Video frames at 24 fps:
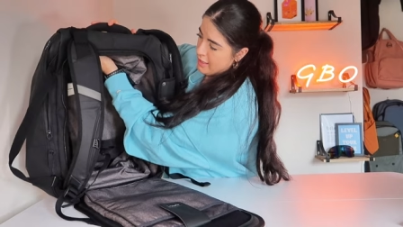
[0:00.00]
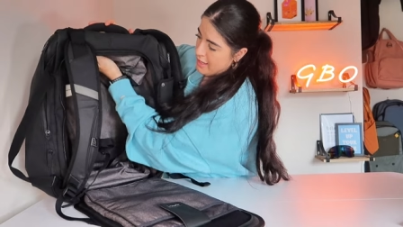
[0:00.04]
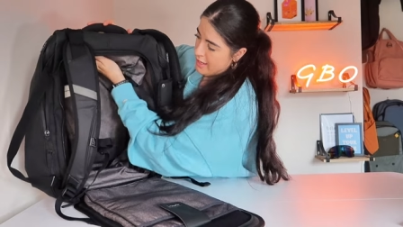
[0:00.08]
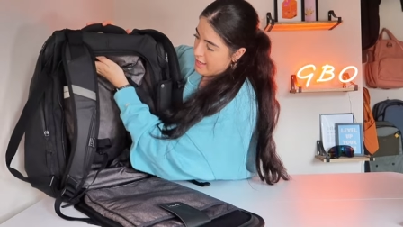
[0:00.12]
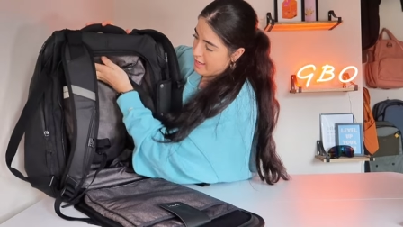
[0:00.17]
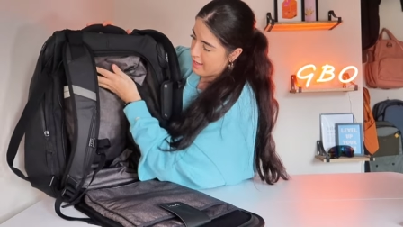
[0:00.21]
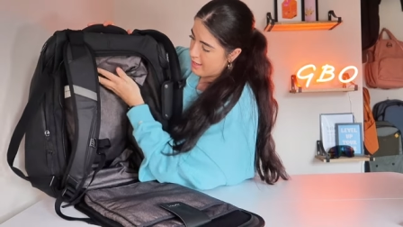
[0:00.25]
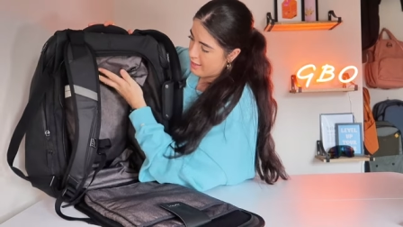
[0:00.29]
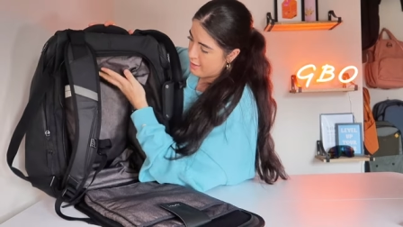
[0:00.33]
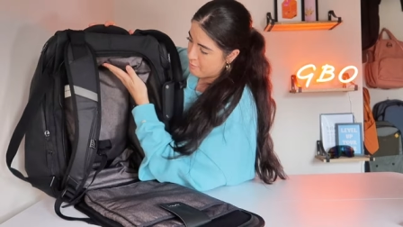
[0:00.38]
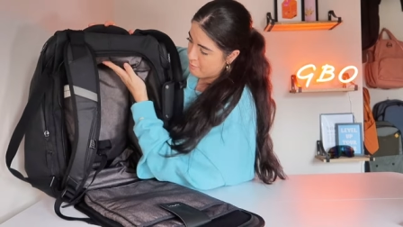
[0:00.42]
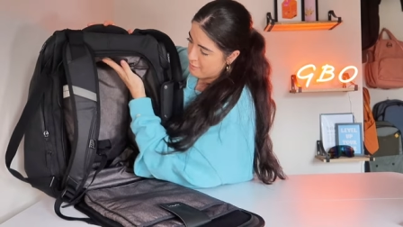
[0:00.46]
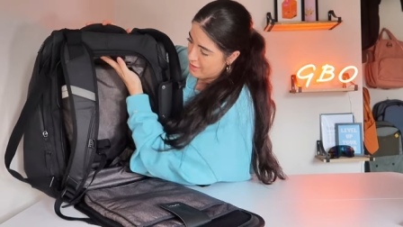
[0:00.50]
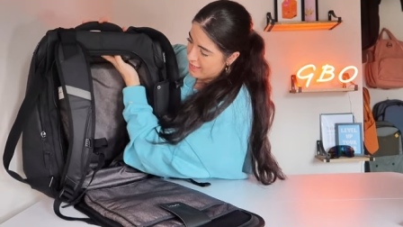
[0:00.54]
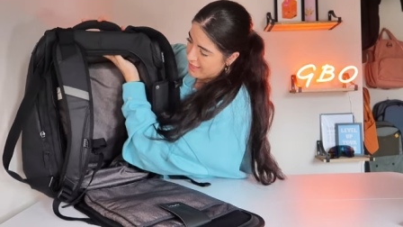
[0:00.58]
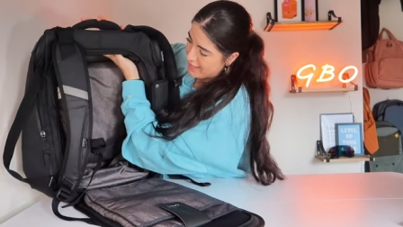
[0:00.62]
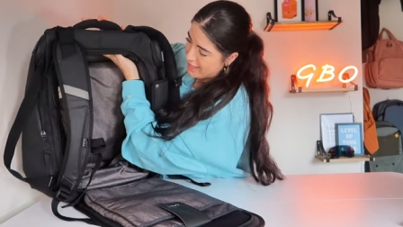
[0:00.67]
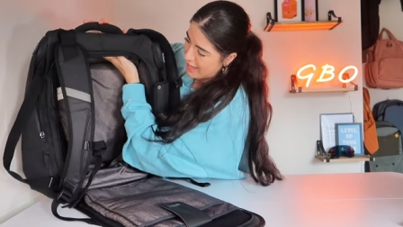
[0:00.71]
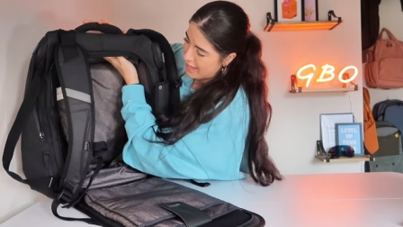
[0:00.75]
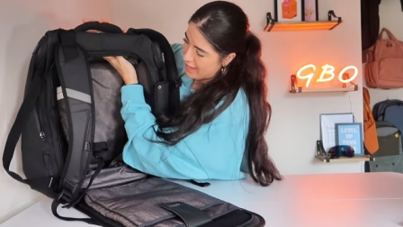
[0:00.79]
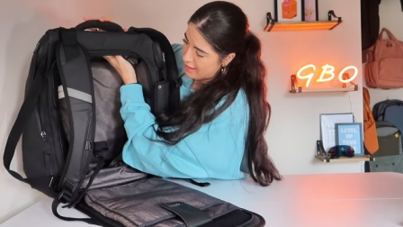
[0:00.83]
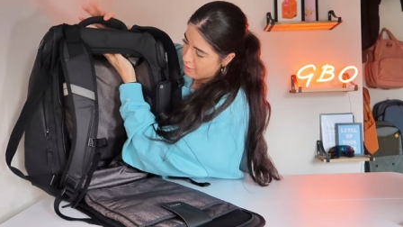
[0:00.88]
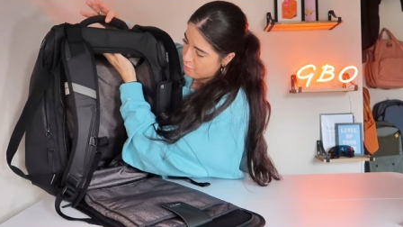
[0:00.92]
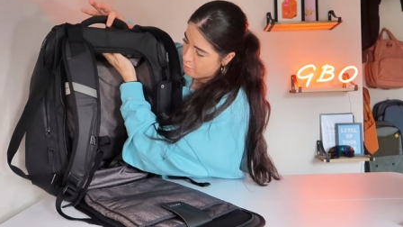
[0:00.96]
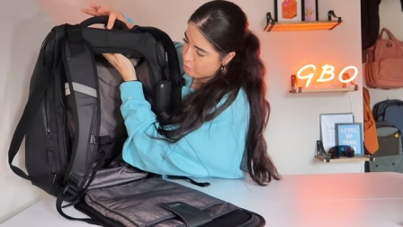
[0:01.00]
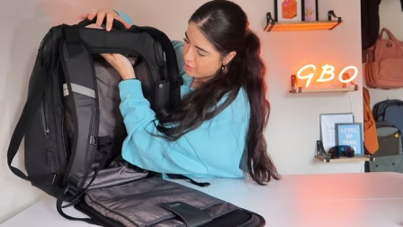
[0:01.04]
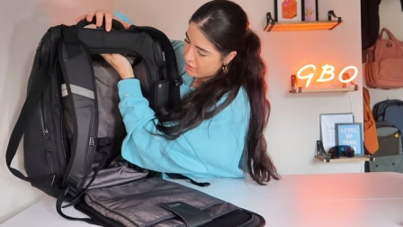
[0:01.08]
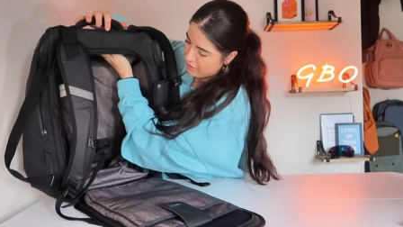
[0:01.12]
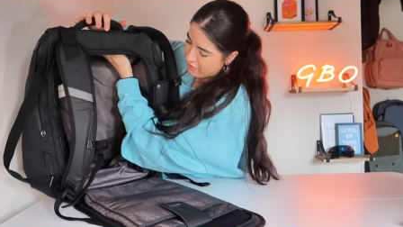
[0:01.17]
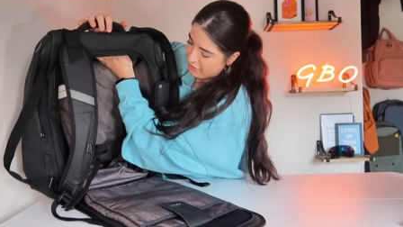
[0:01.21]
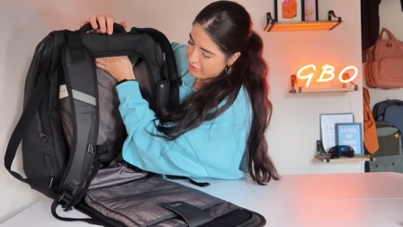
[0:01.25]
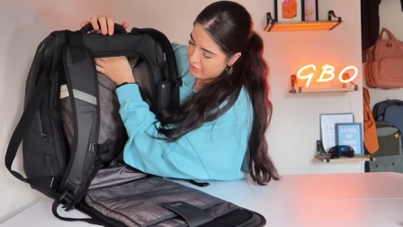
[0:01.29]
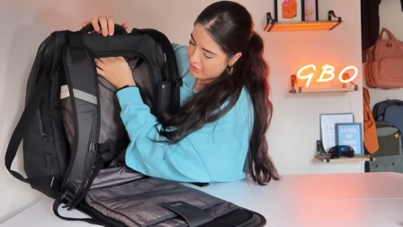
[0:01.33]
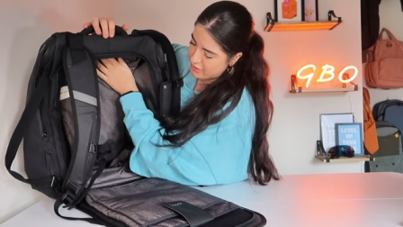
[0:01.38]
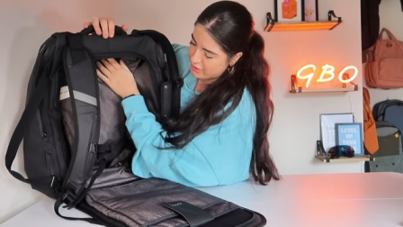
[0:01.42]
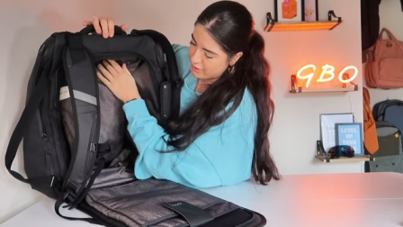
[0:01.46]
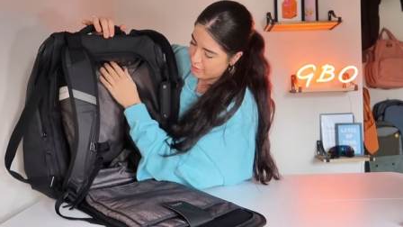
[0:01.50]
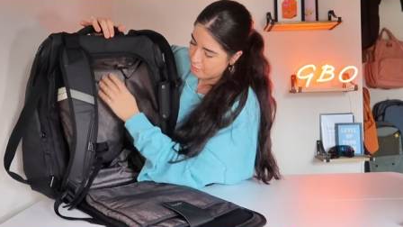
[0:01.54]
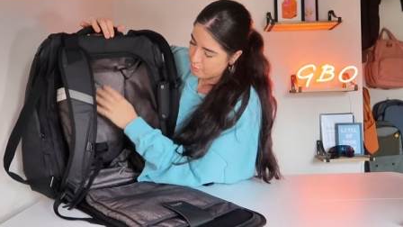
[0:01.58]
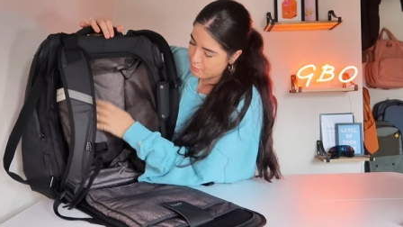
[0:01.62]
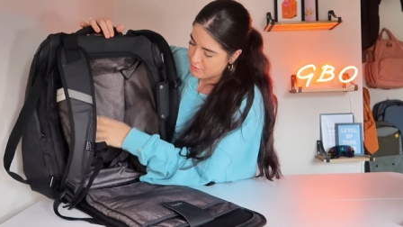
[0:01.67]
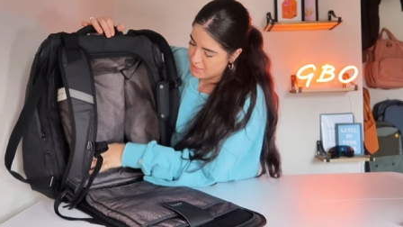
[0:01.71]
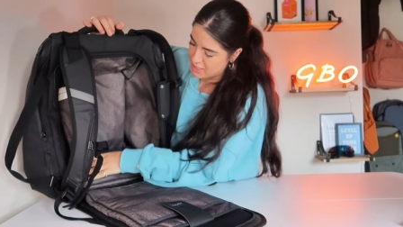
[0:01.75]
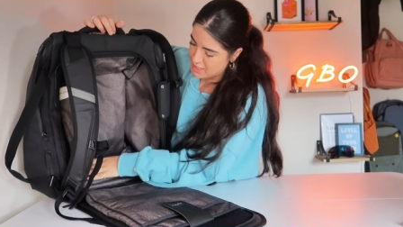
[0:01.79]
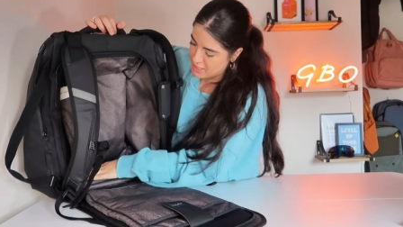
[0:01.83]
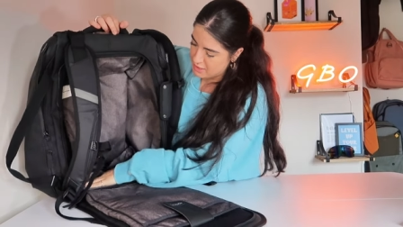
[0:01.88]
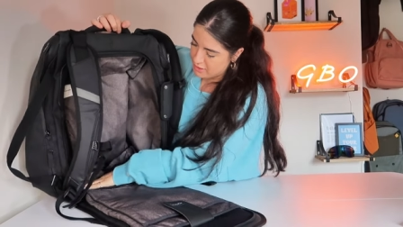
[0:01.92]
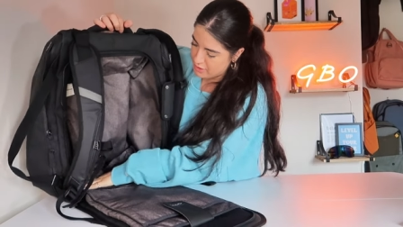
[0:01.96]
And um, again, with the
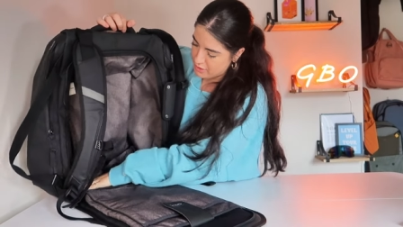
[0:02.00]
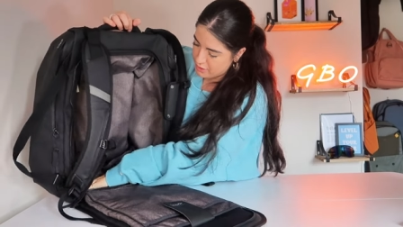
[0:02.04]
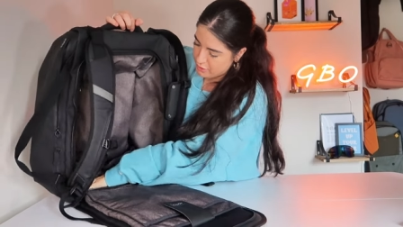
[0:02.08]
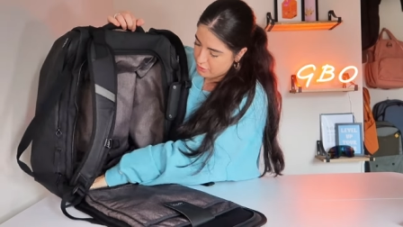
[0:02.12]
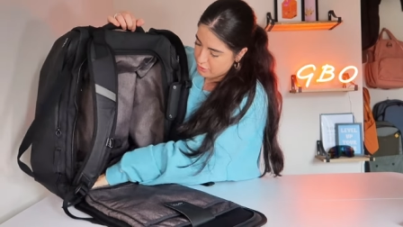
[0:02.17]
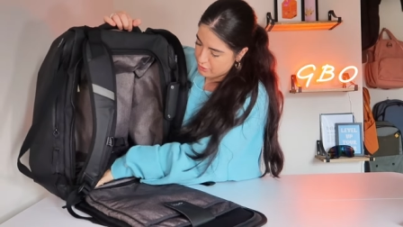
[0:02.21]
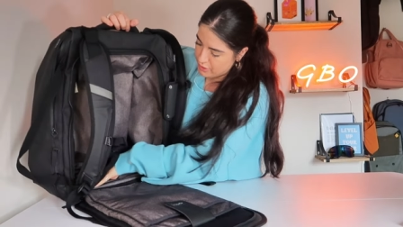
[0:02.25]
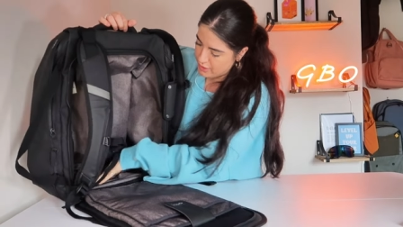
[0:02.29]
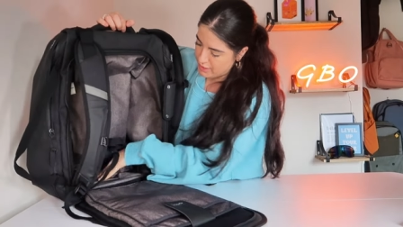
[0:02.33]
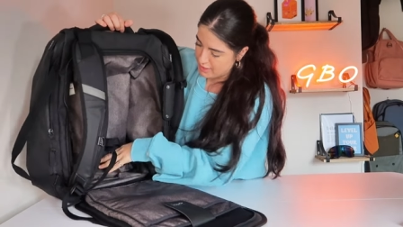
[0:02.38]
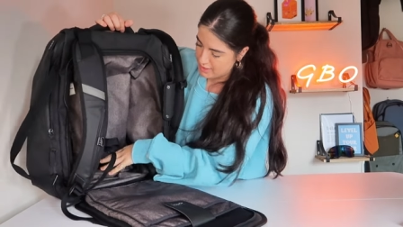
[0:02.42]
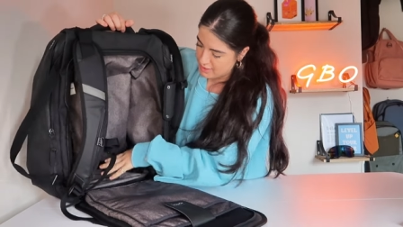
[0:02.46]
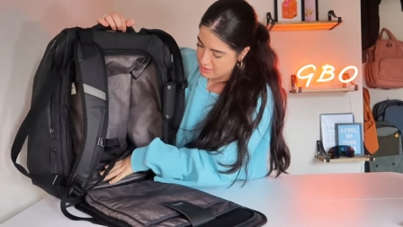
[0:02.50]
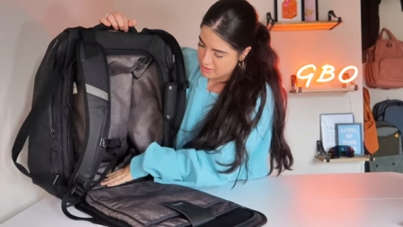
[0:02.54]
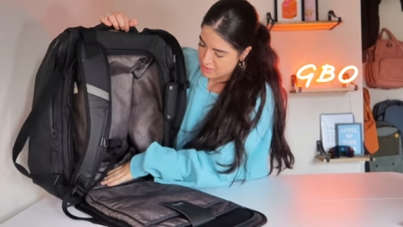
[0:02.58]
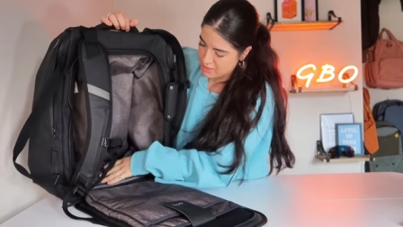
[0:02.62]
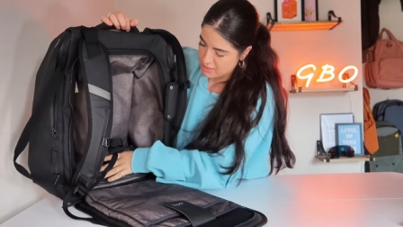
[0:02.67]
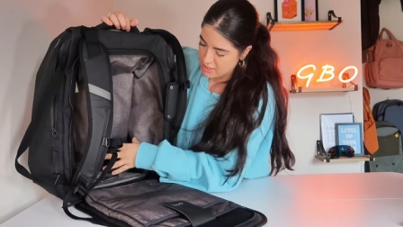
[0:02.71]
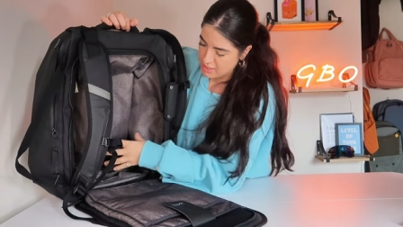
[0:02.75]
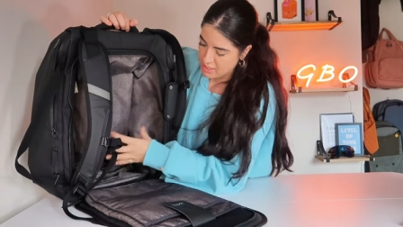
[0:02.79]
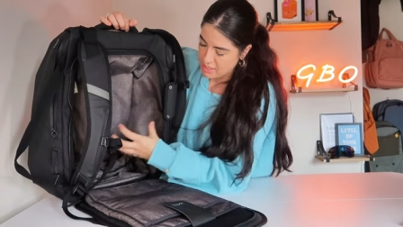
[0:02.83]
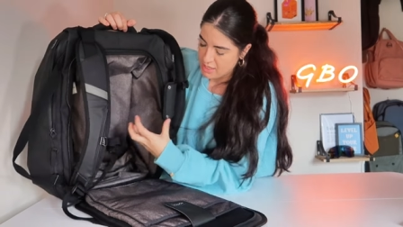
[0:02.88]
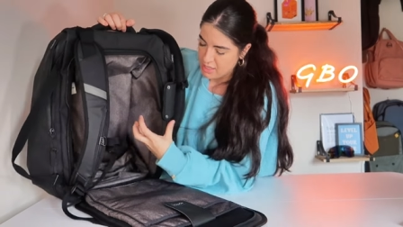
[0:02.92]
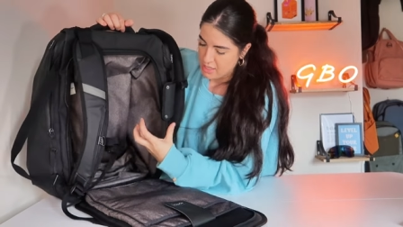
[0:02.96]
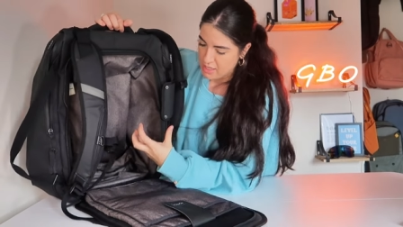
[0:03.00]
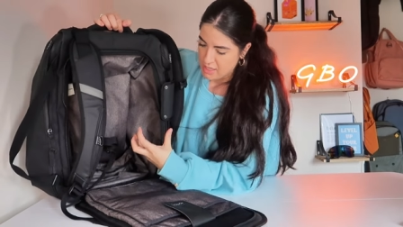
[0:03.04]
material, there is